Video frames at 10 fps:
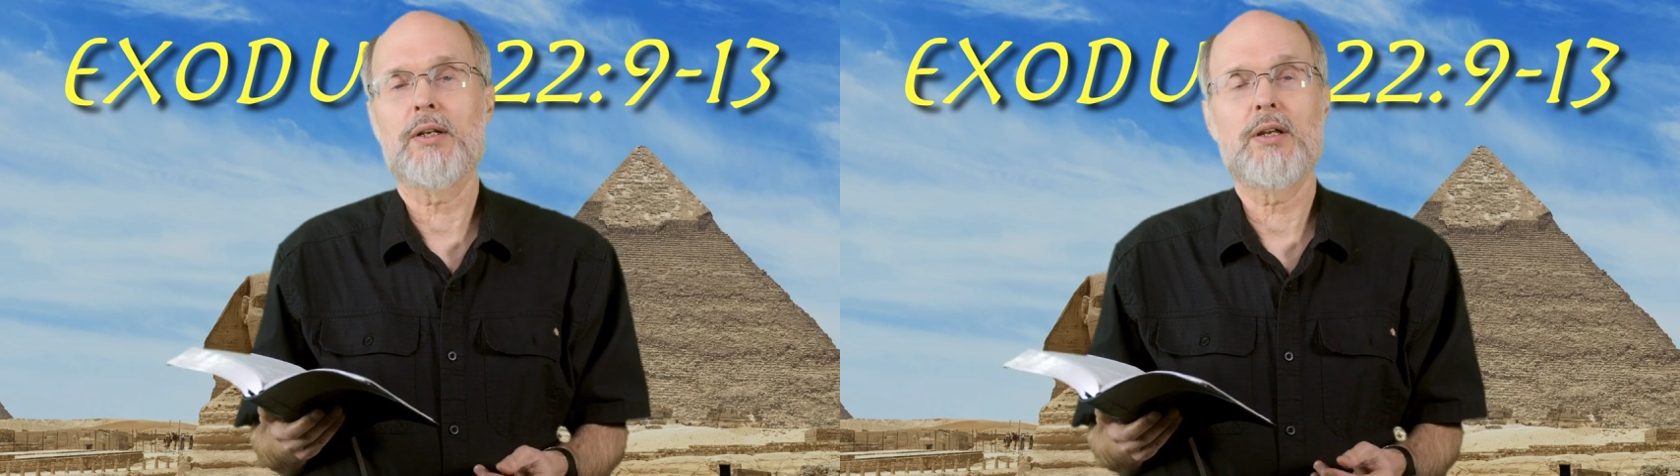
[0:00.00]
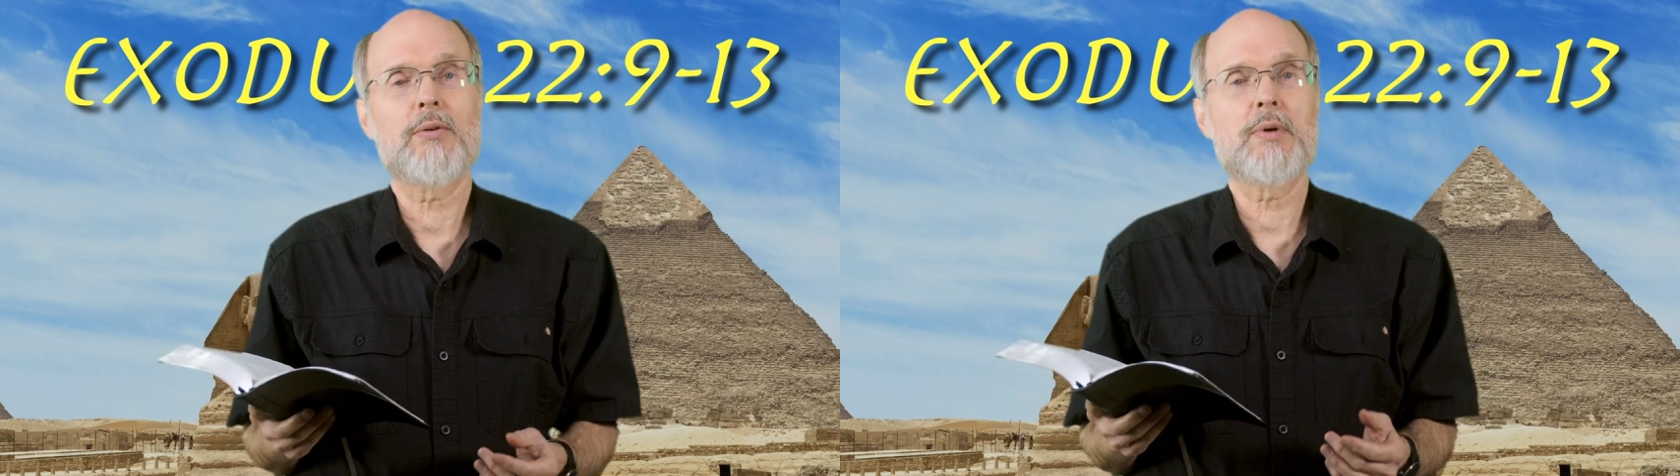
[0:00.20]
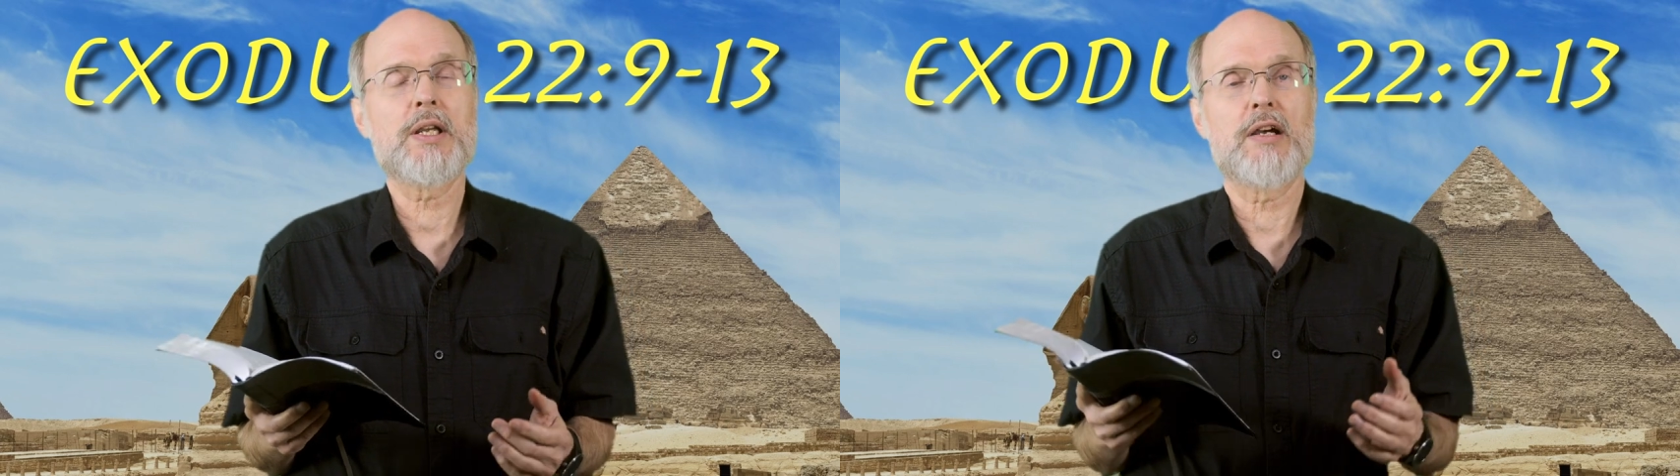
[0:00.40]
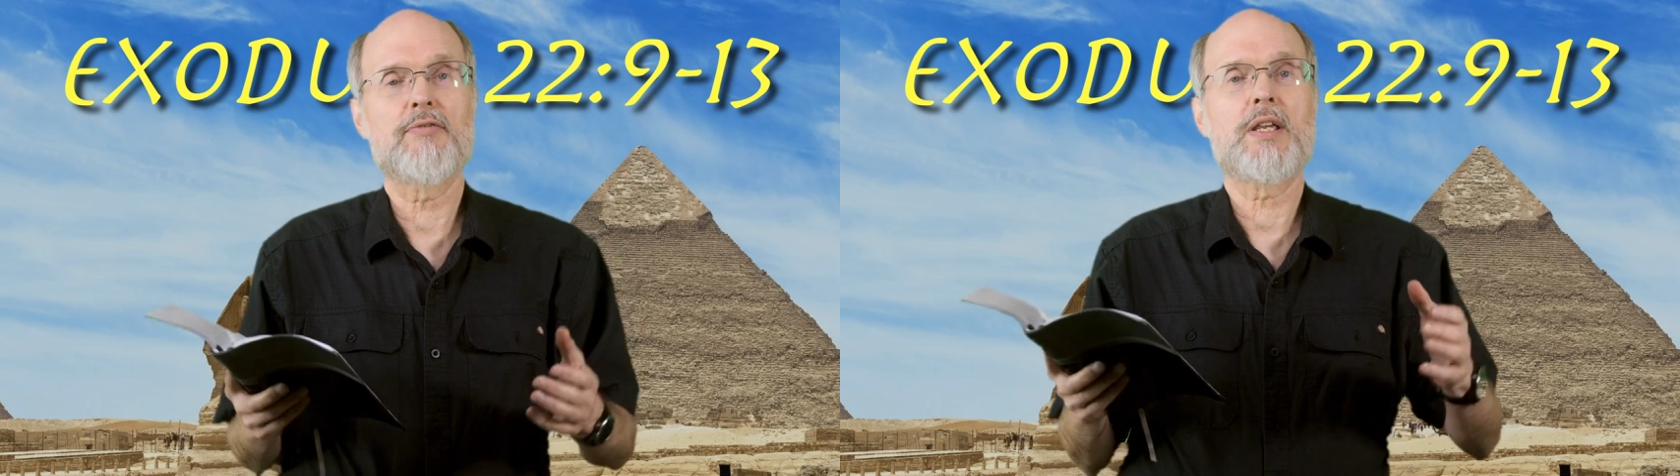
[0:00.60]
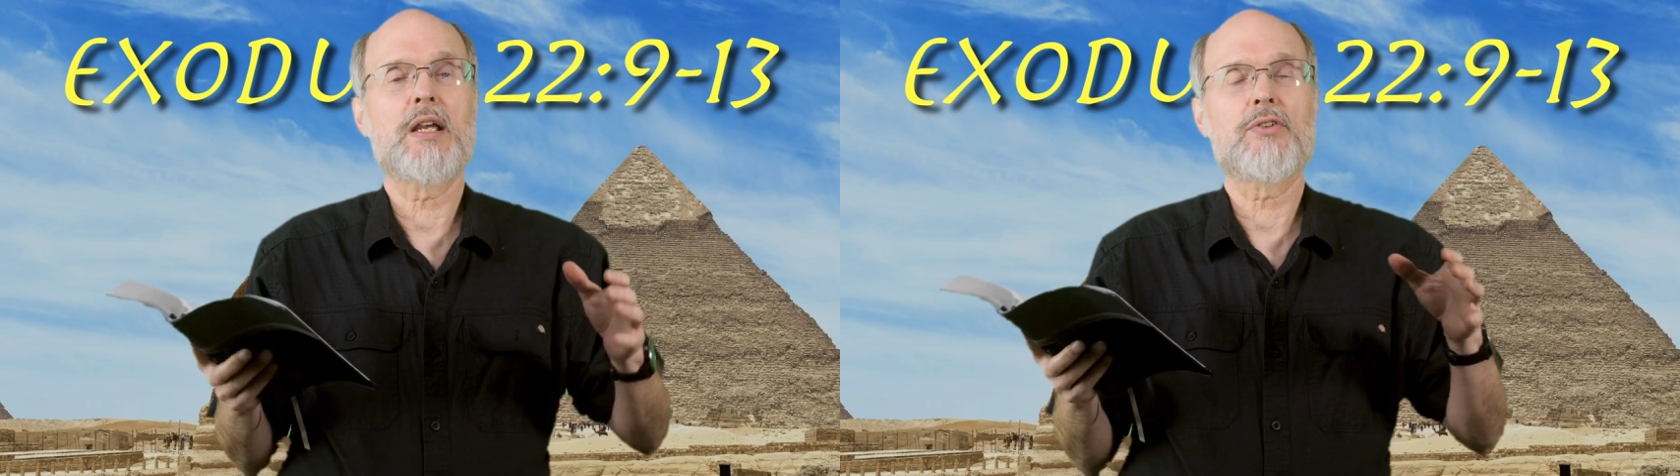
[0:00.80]
and here we
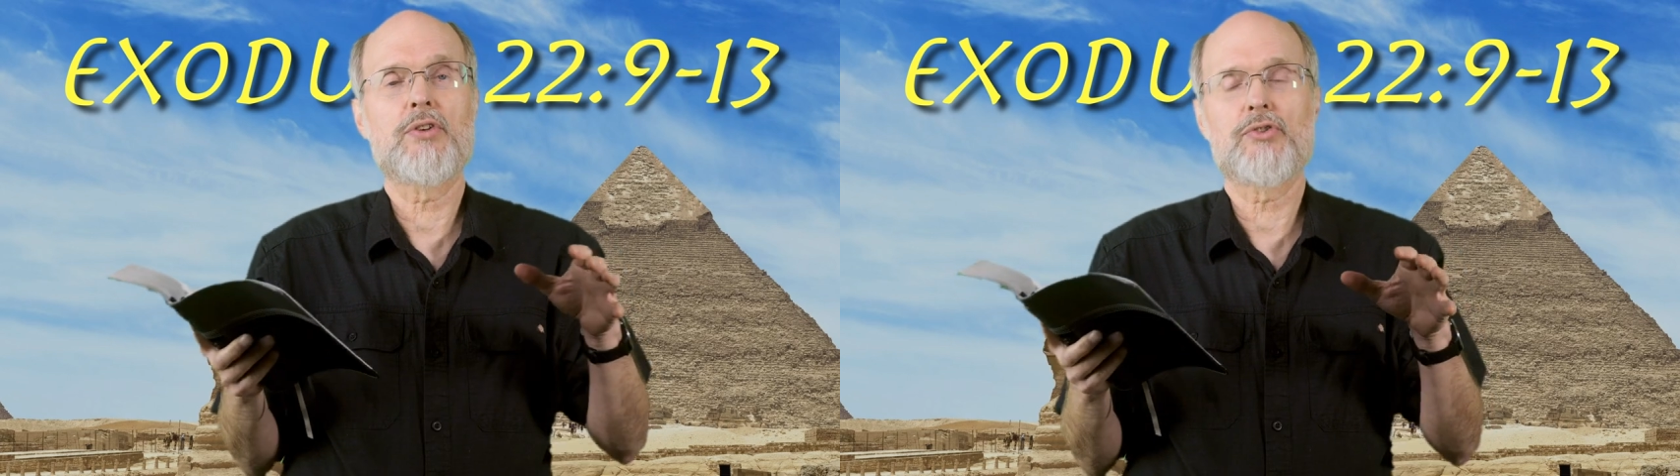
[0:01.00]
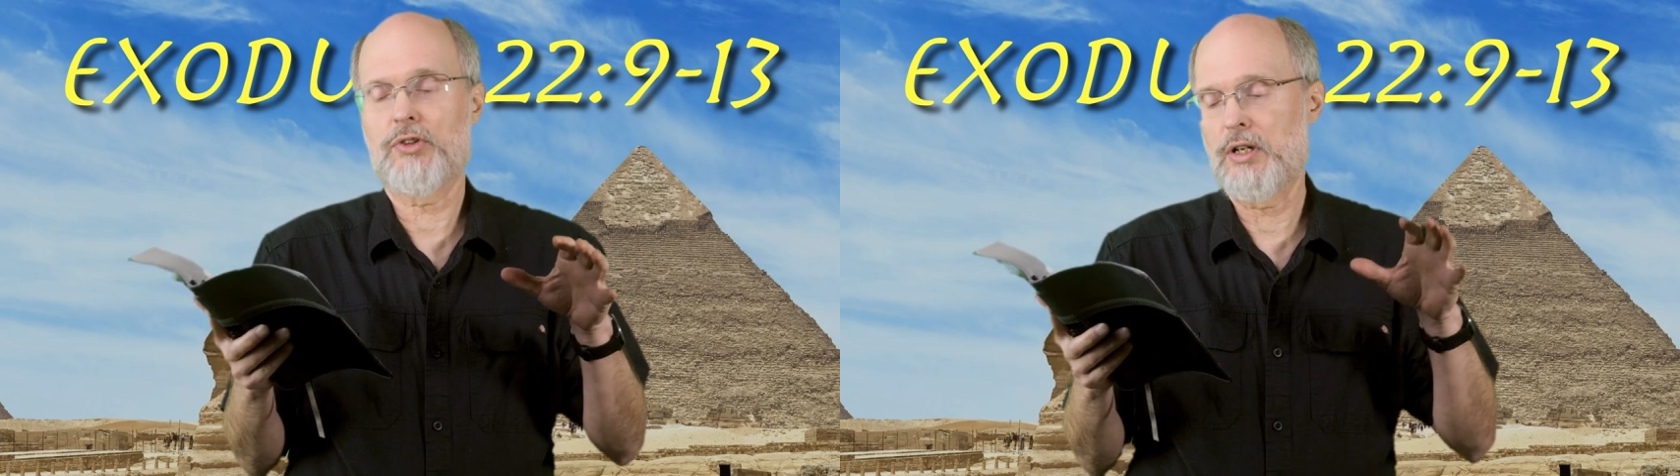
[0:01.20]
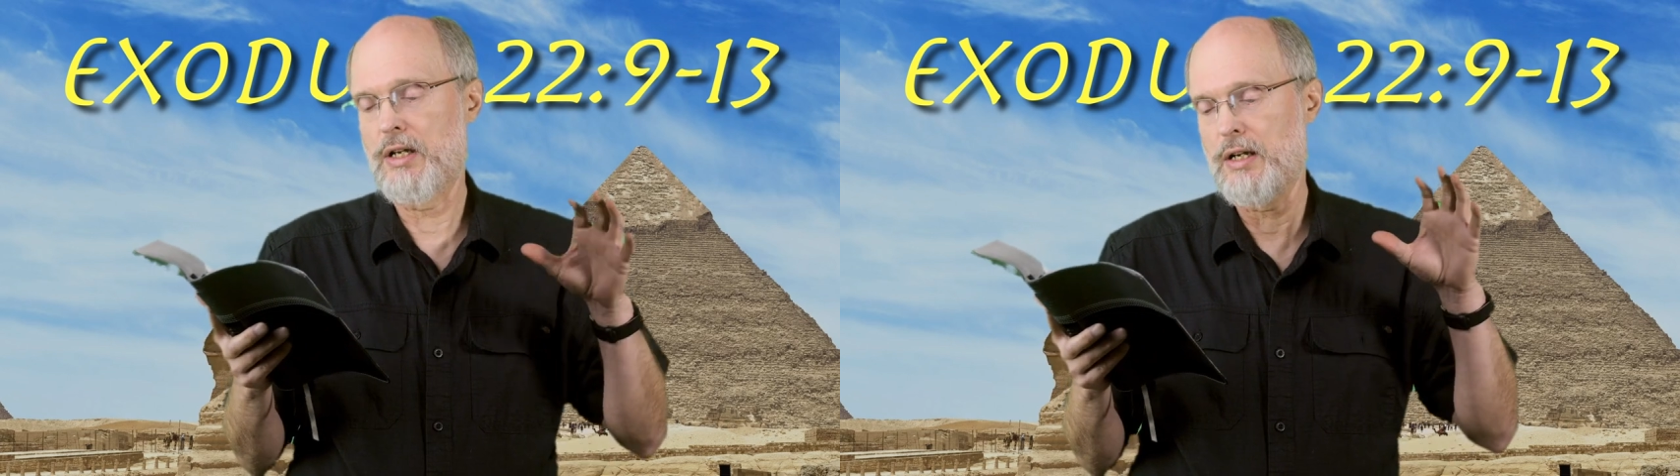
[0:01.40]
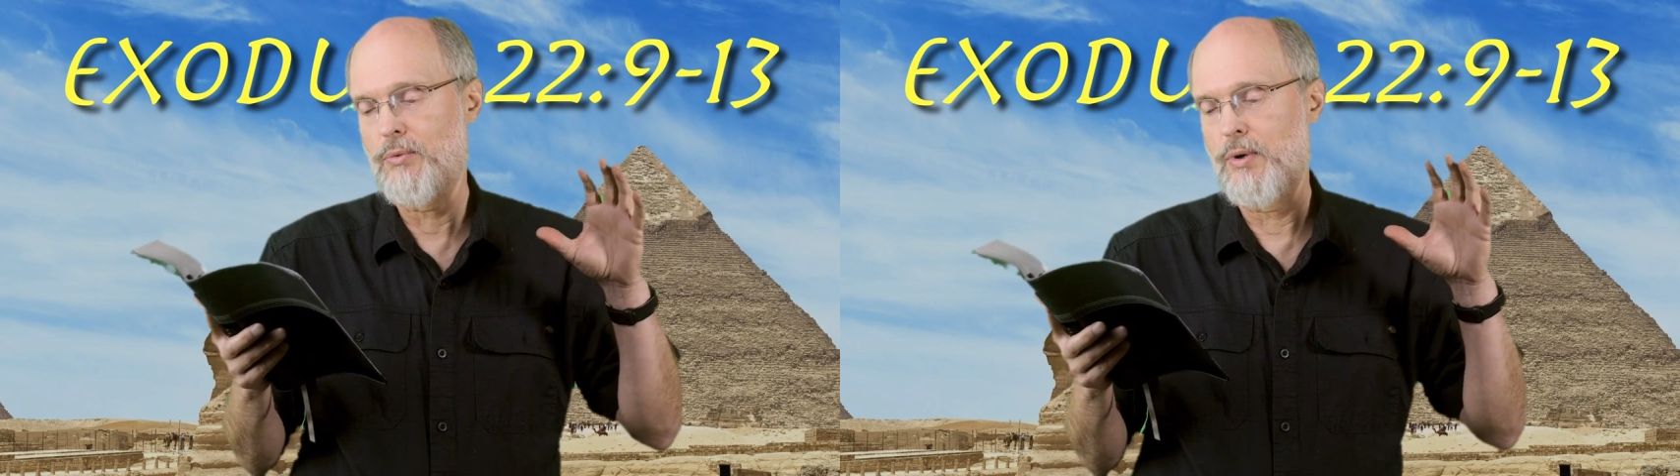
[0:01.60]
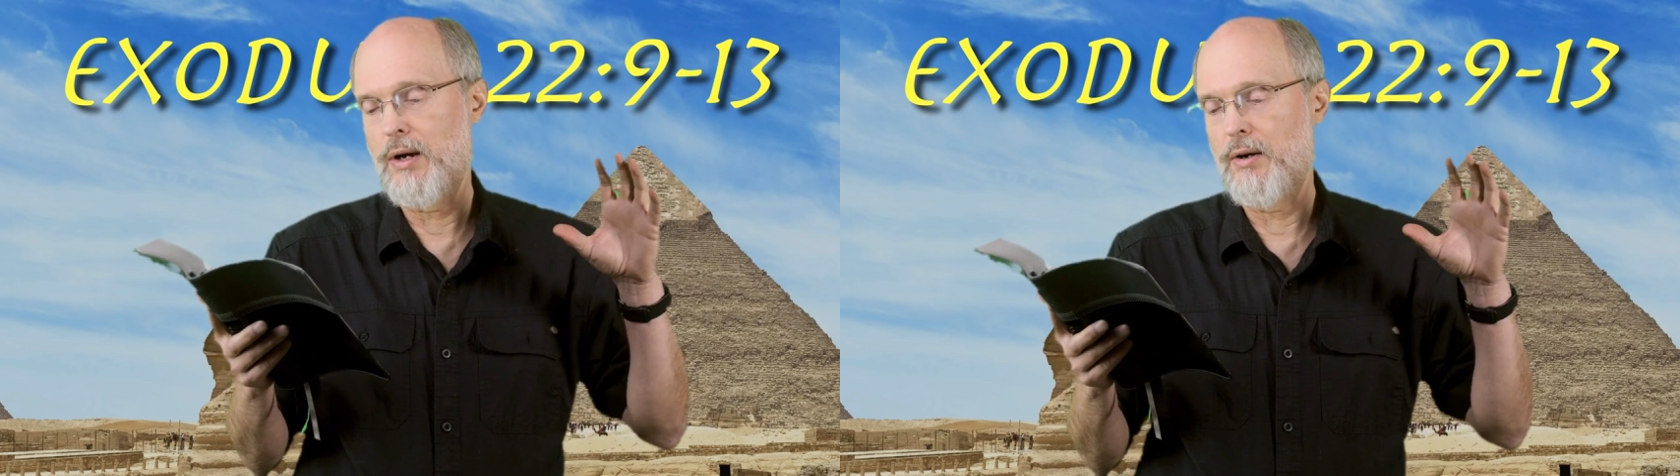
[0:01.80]
have cases
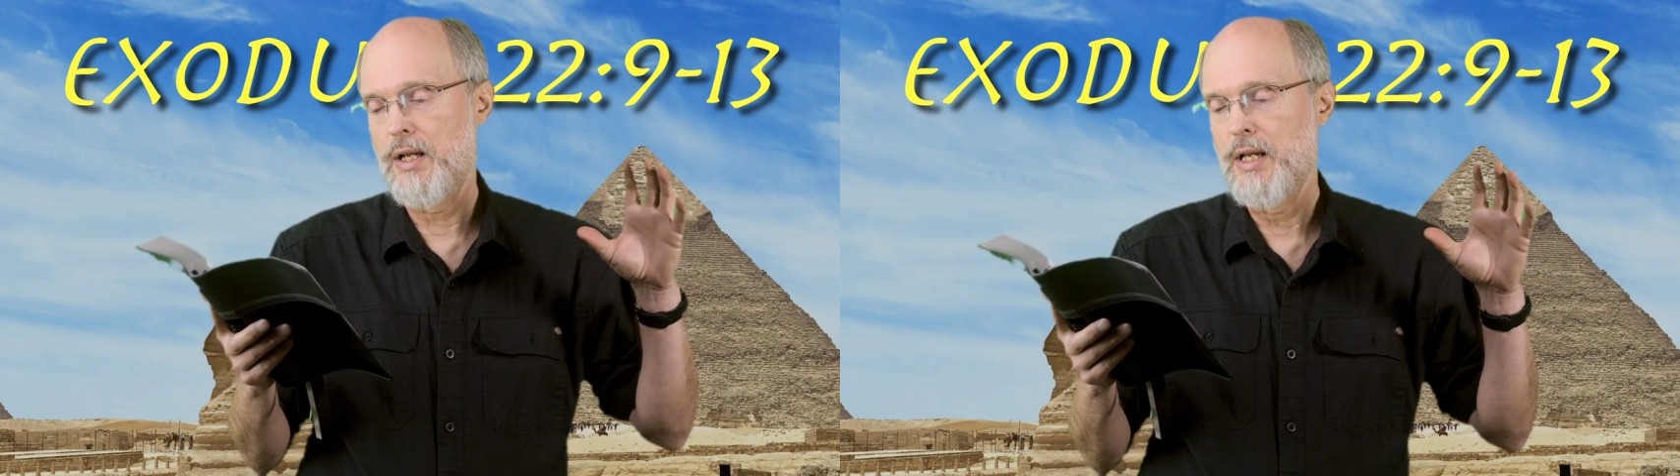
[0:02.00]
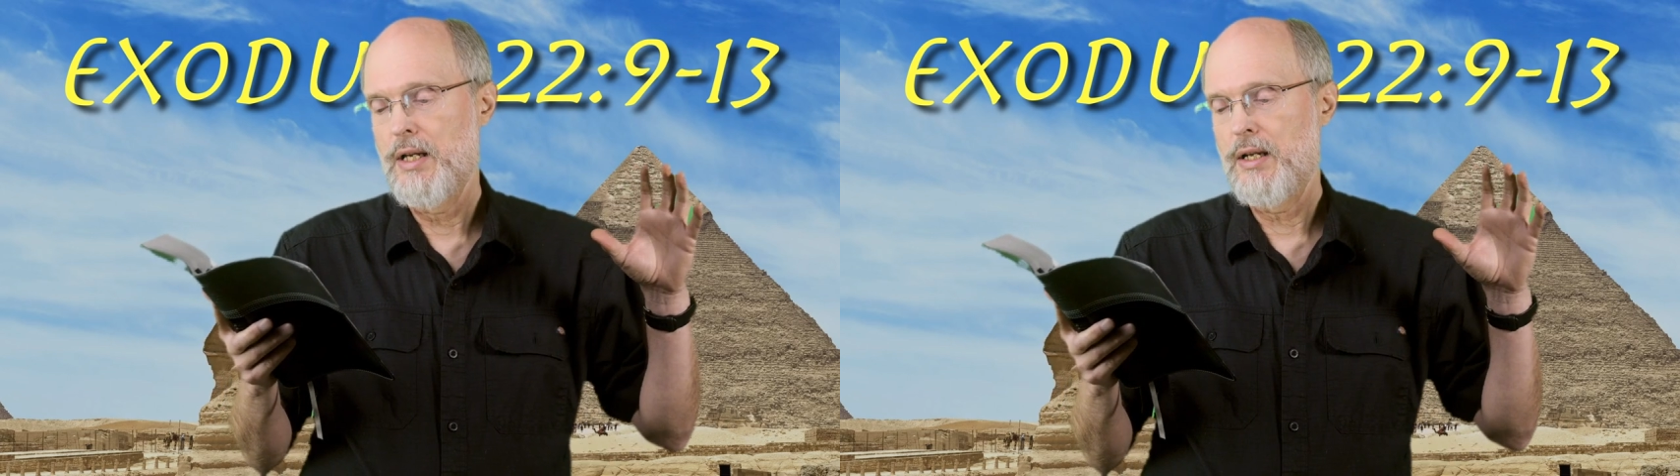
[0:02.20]
where